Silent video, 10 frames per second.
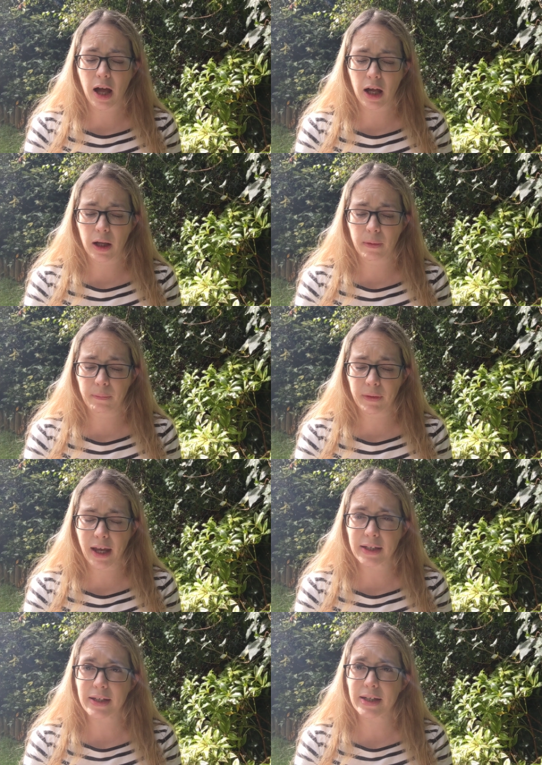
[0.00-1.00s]
um,
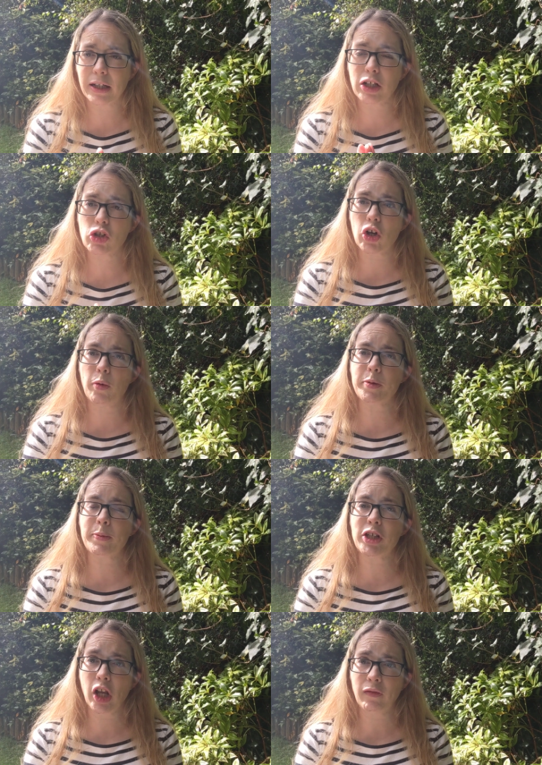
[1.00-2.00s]
editing jobs,
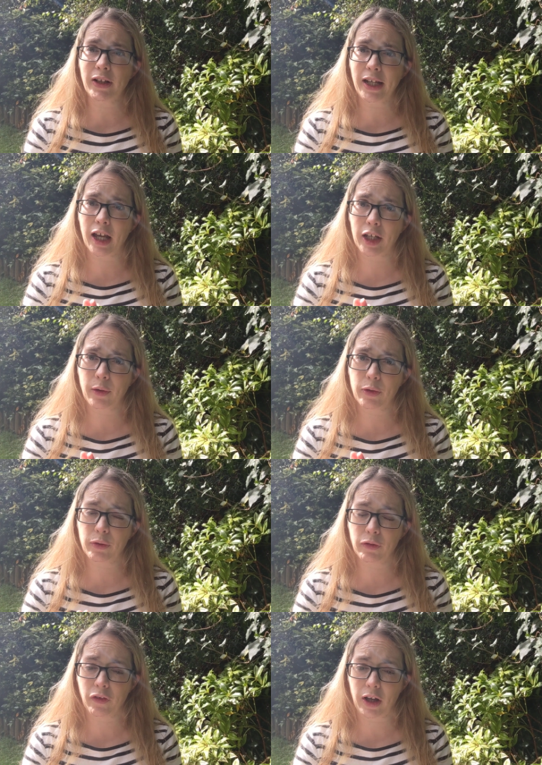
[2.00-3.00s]
but generally I go
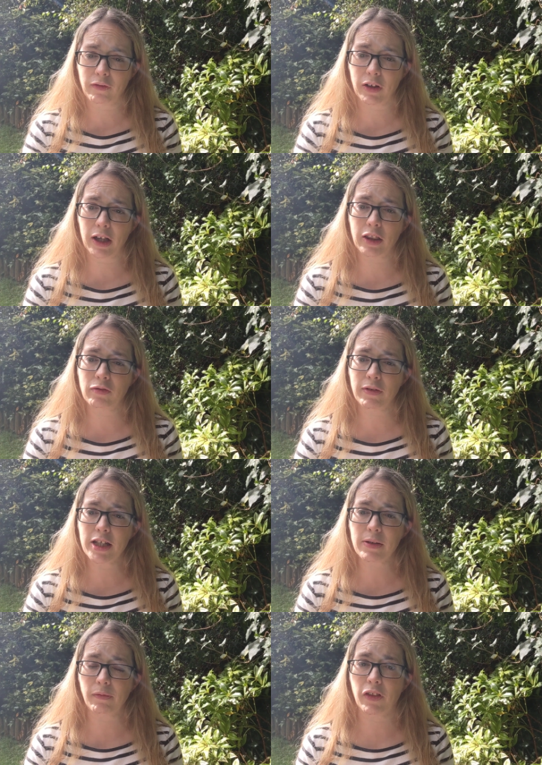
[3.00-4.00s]
through Fiverr. And the
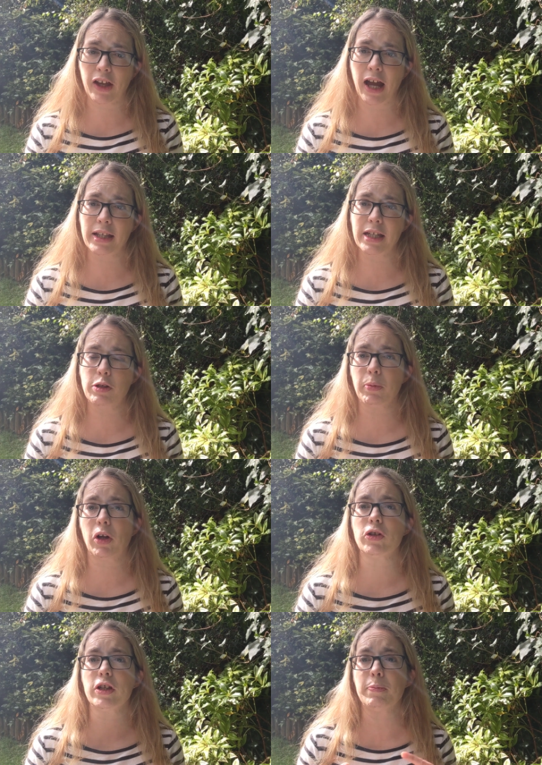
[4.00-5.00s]
reason for that is
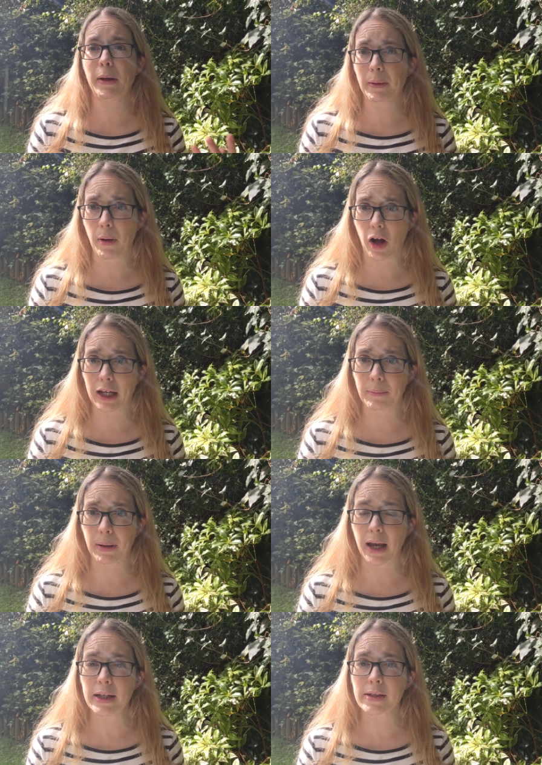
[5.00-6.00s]
because it's a big
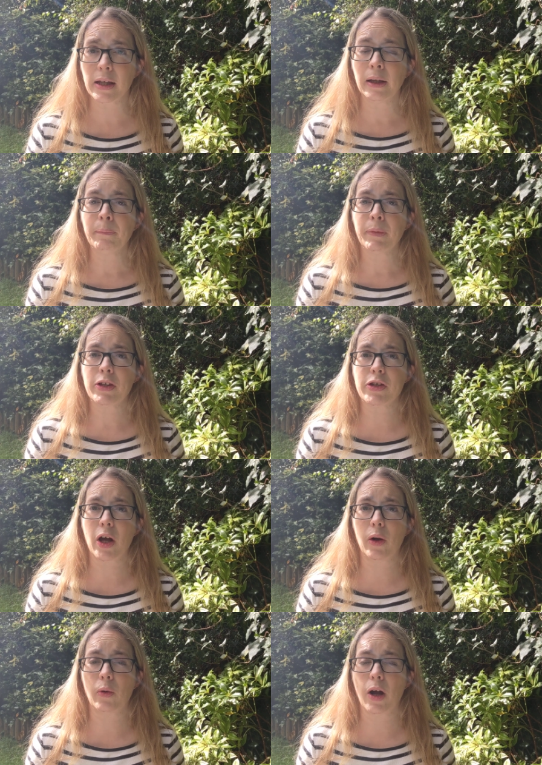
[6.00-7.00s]
marketplace,
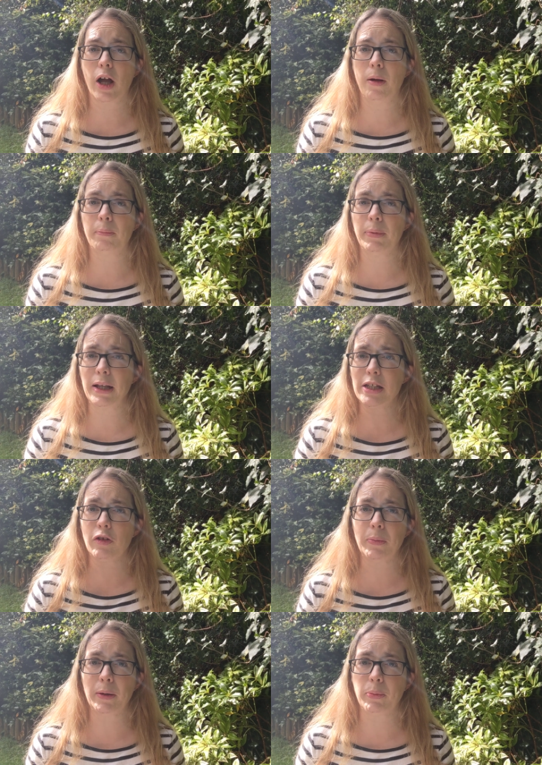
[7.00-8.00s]
so um, plenty
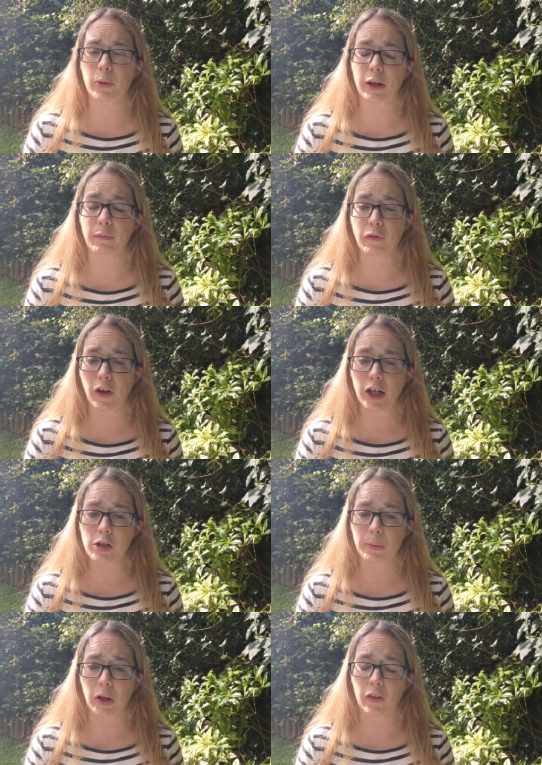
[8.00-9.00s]
of people can
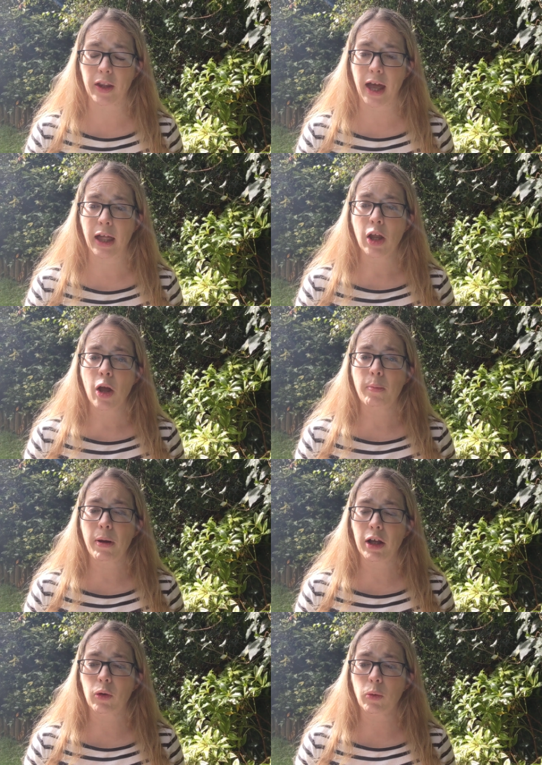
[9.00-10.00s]
find me on there.
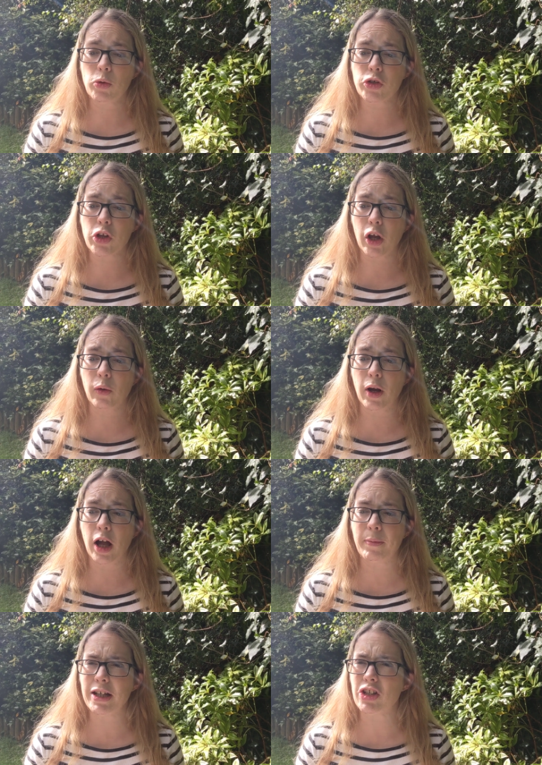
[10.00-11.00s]
But also,
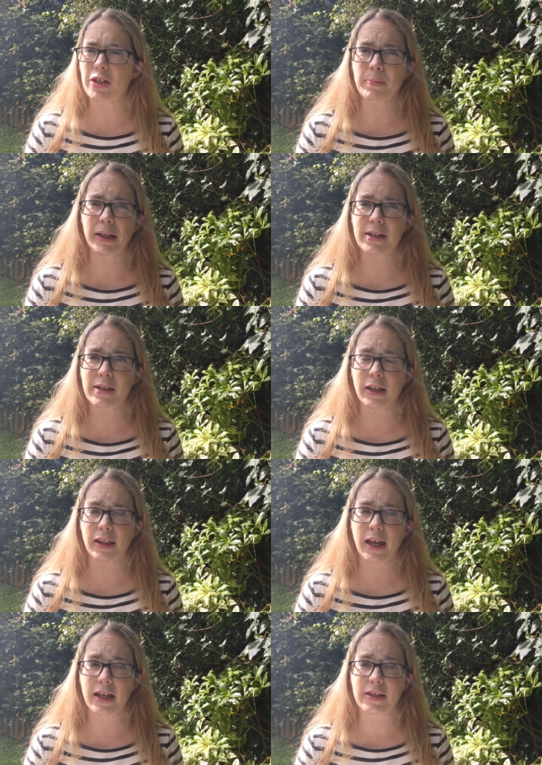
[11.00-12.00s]
um, it just means that
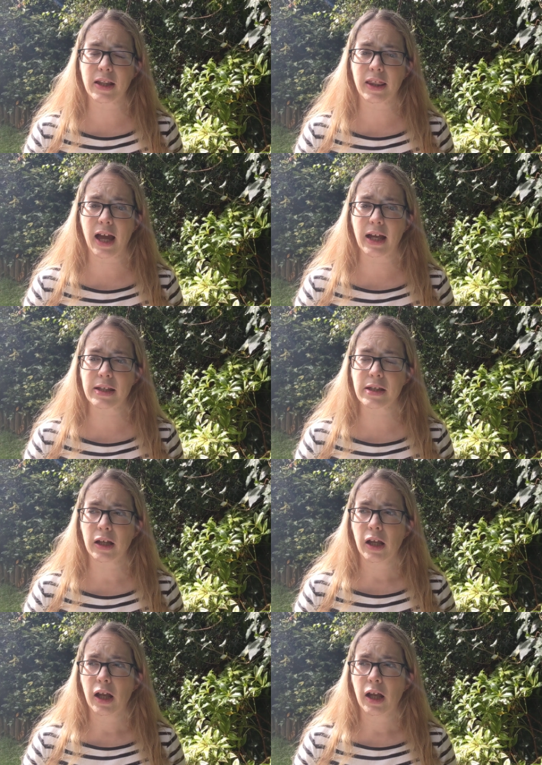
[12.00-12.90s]
there's that